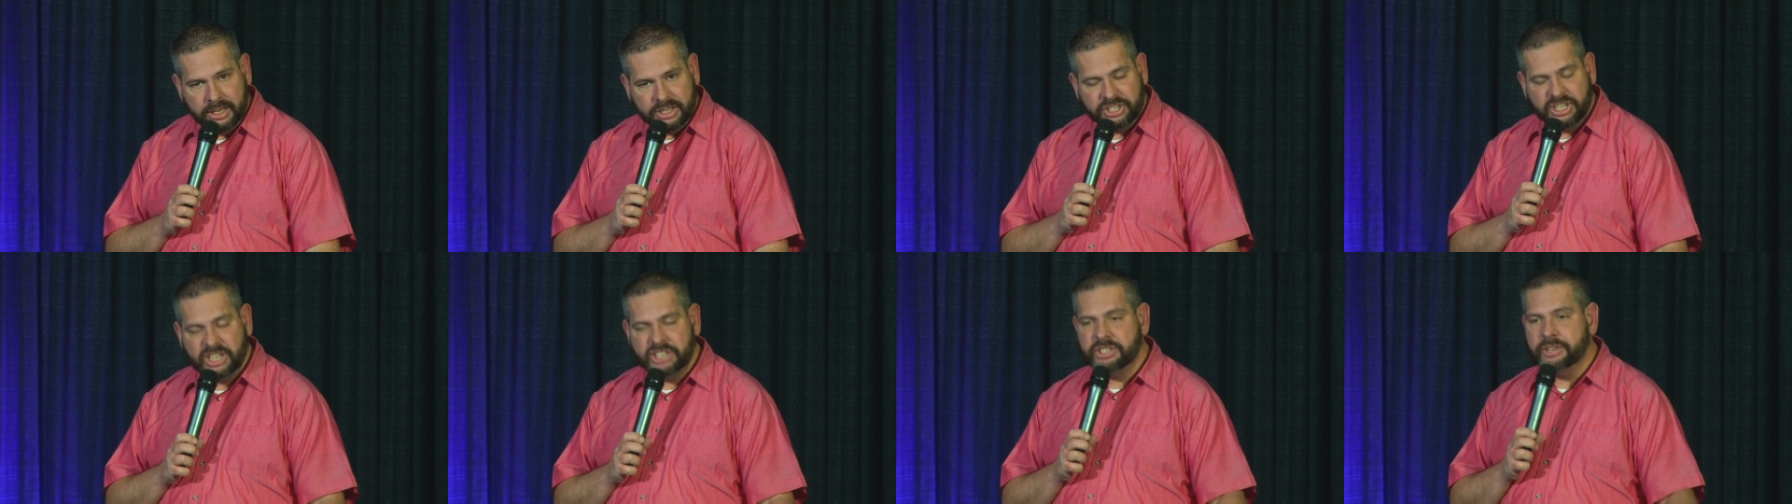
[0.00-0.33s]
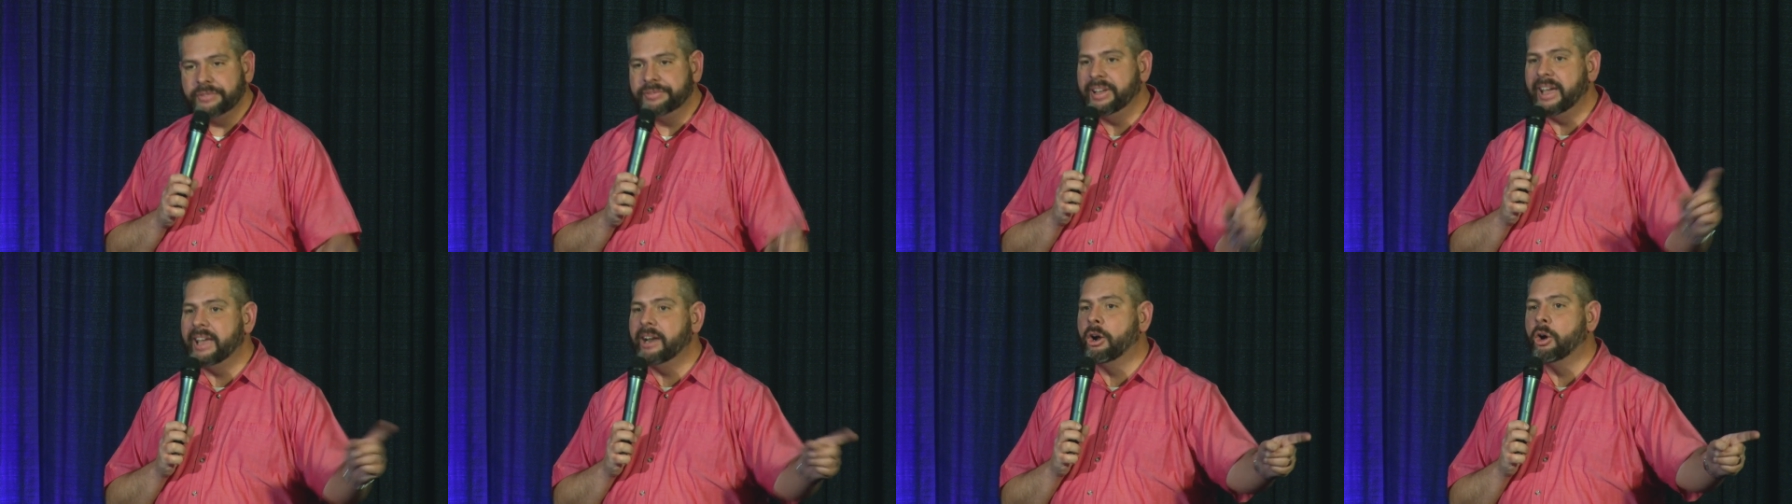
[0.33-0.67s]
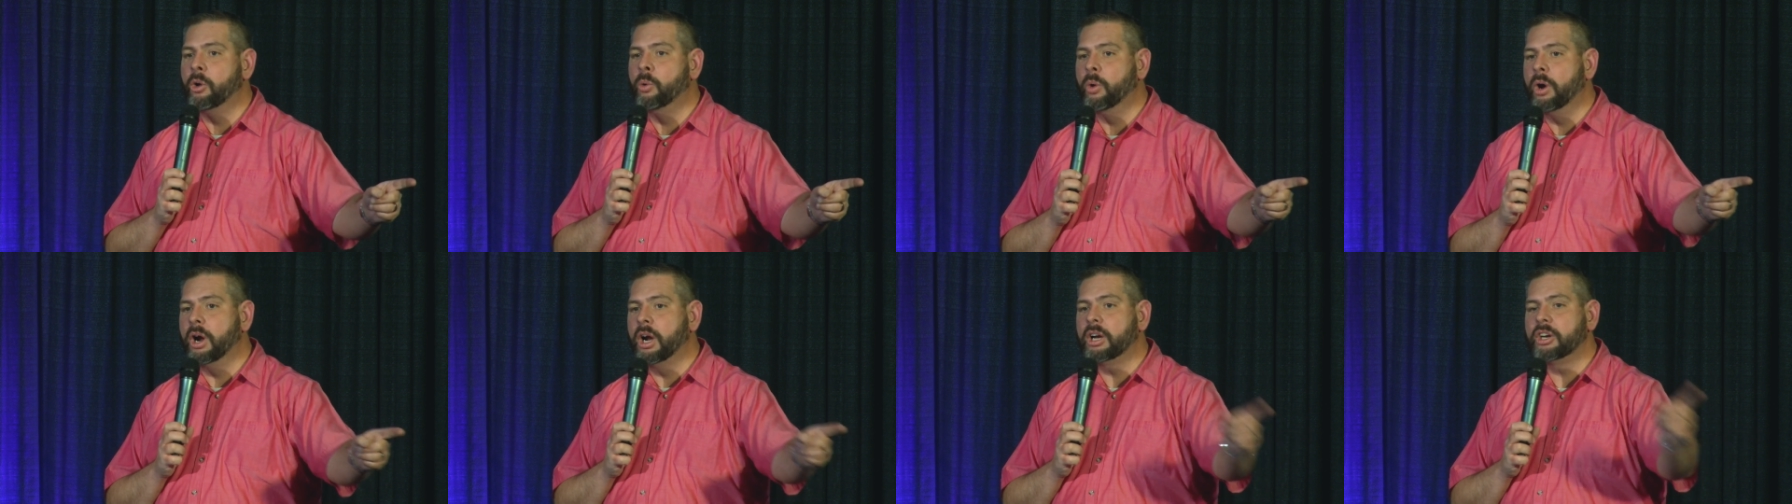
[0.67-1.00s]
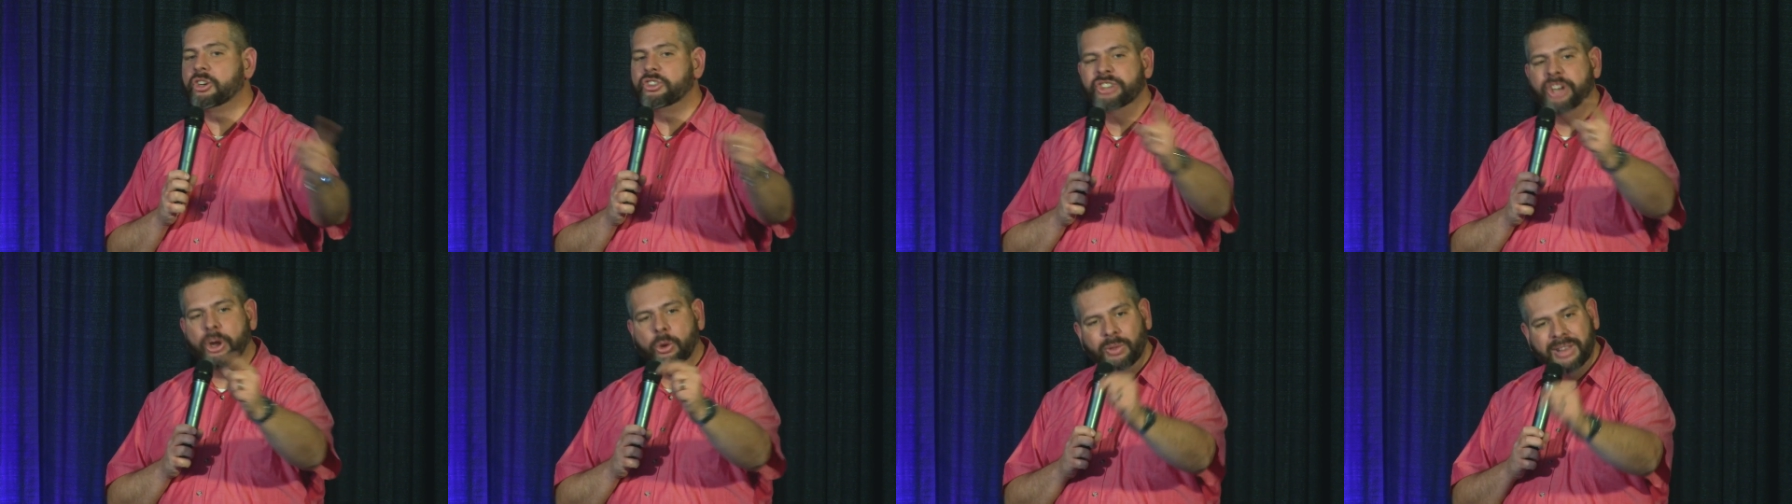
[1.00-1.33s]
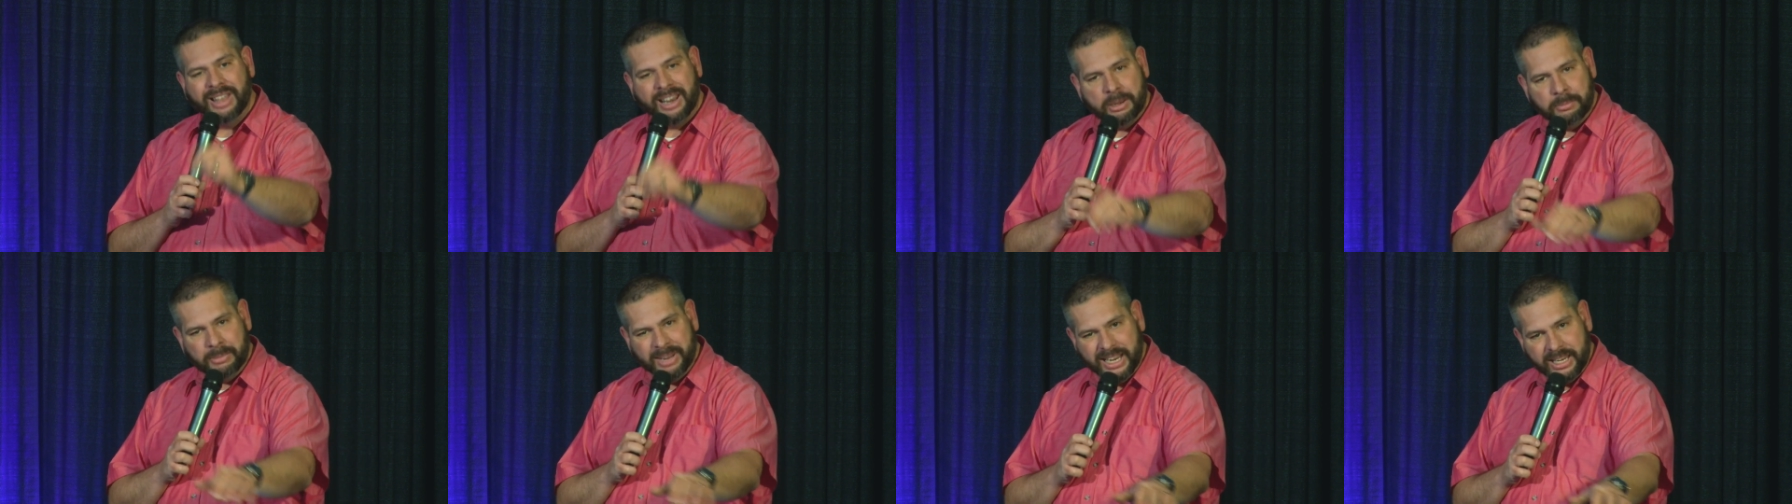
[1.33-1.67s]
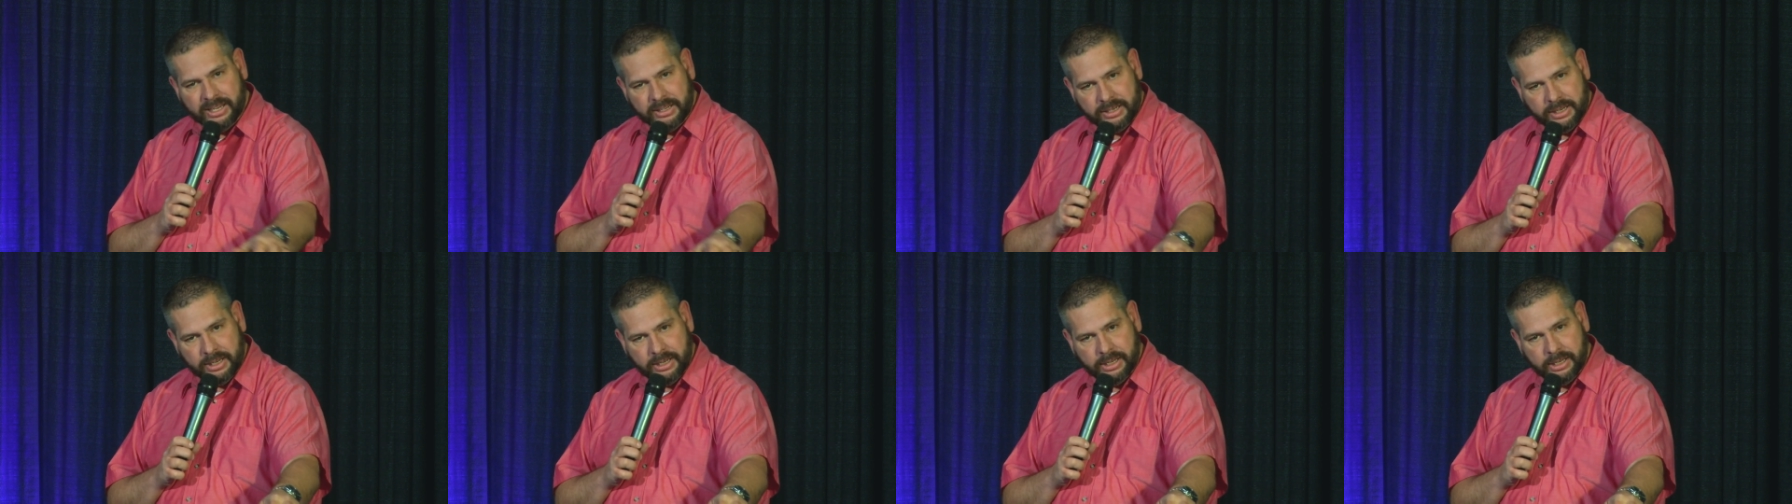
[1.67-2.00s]
says, if they don't work, don't let them
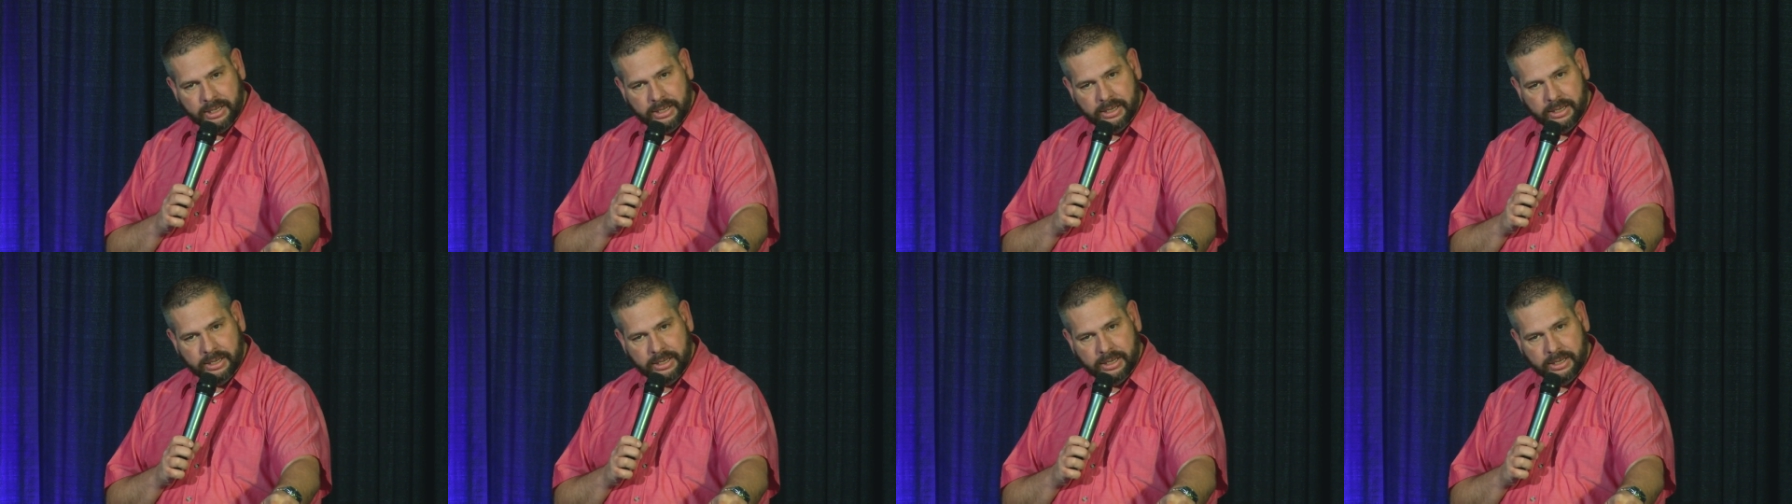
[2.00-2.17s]
eat.